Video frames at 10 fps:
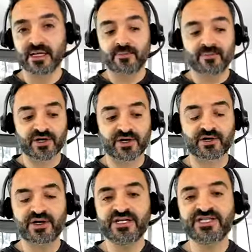But
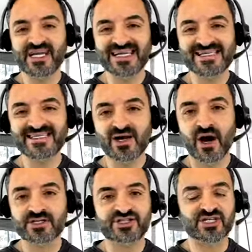courage is
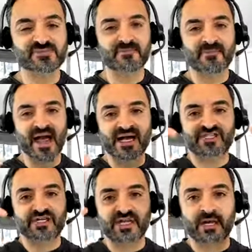not just
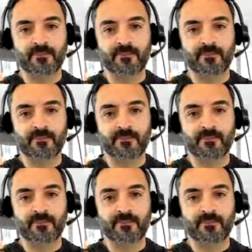magically